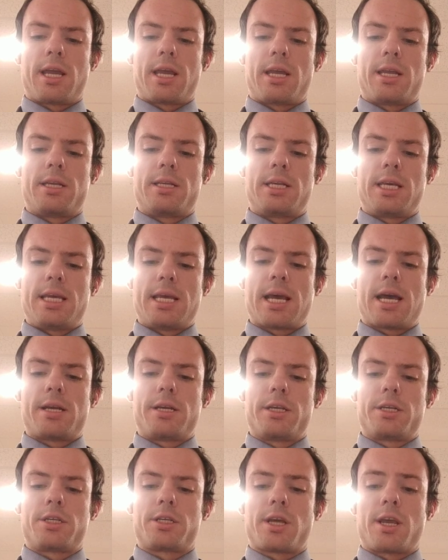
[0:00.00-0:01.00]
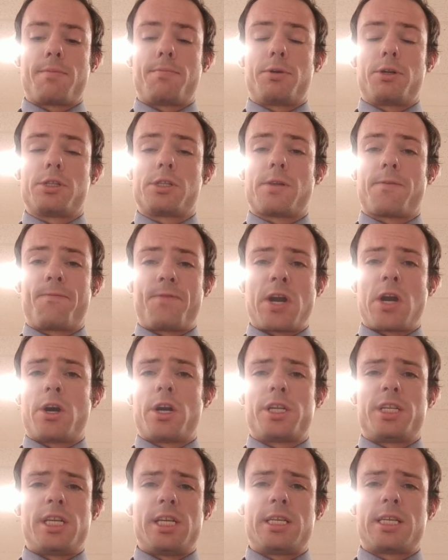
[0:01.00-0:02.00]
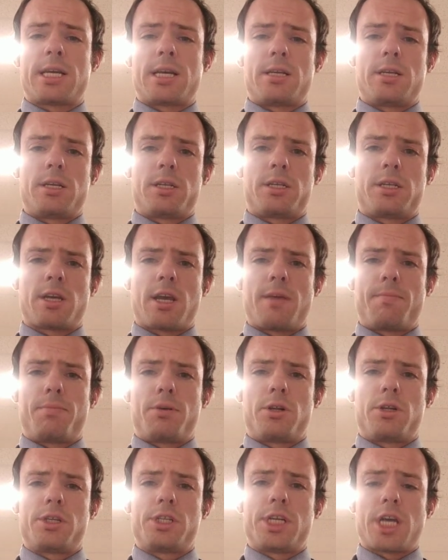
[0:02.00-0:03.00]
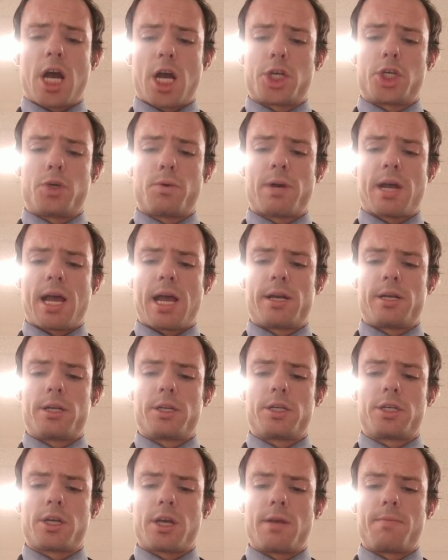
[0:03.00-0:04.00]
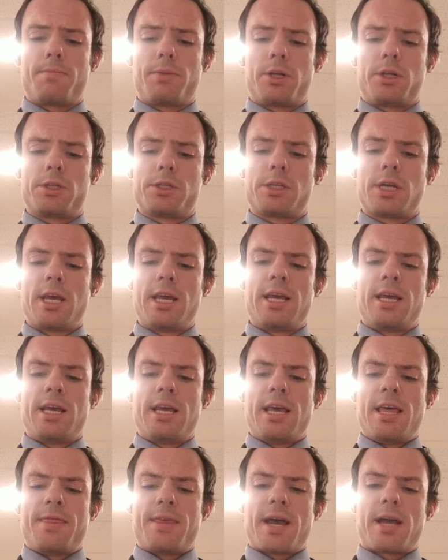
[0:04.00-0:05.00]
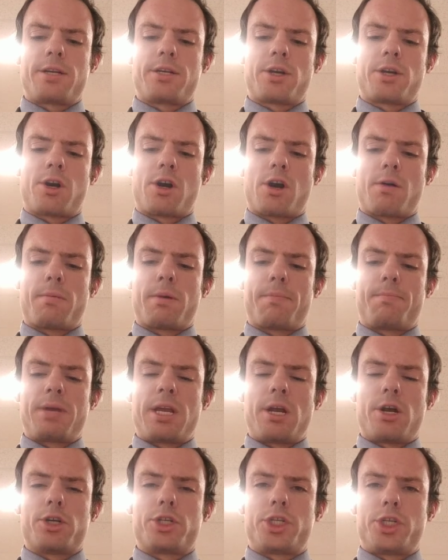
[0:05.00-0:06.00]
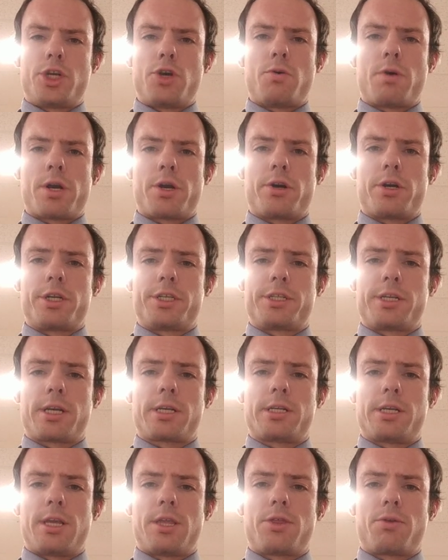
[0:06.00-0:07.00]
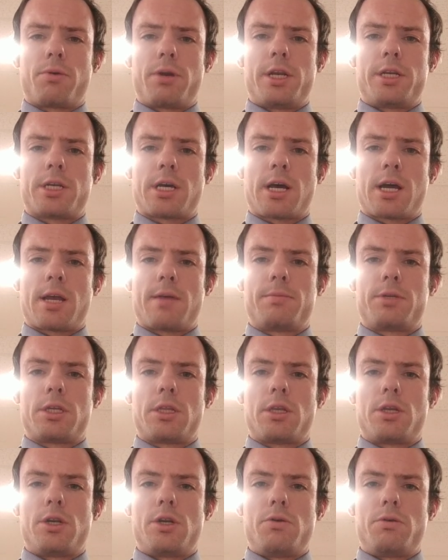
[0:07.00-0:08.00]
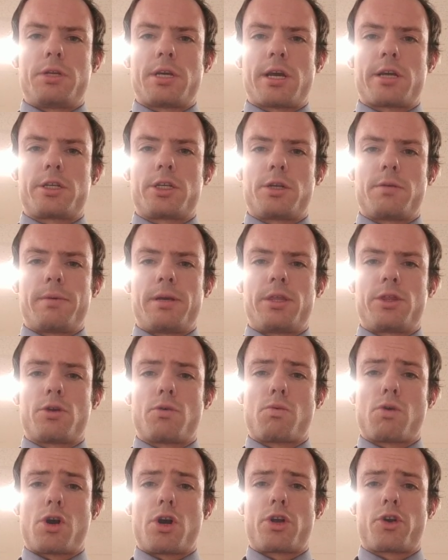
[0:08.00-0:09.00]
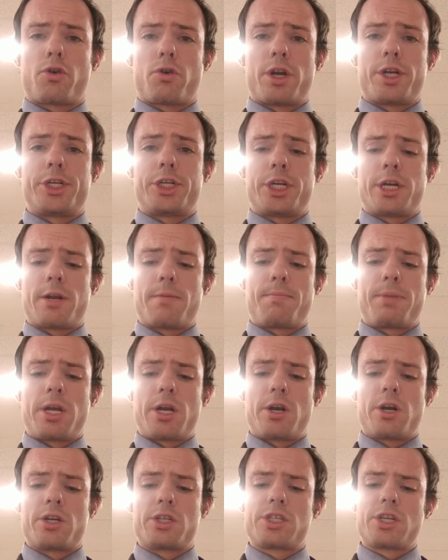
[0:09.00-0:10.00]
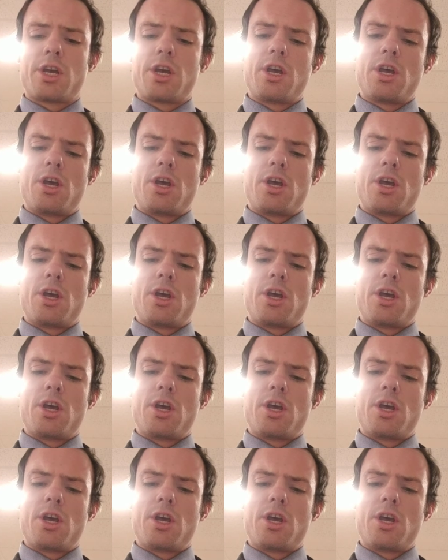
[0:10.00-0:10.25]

and he had disciples. The Pharisees had disciples. Joshua had disciples. That term appears 263 times in the New Testament. The word Christian appears